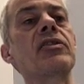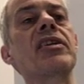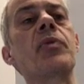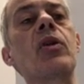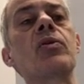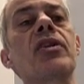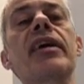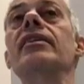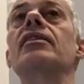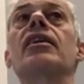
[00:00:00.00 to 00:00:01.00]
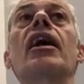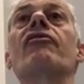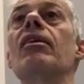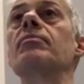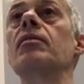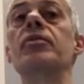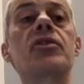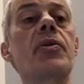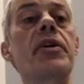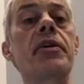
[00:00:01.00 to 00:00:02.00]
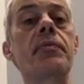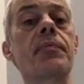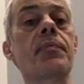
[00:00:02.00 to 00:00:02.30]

that's what it looks like in the diagrams I'll be showing you.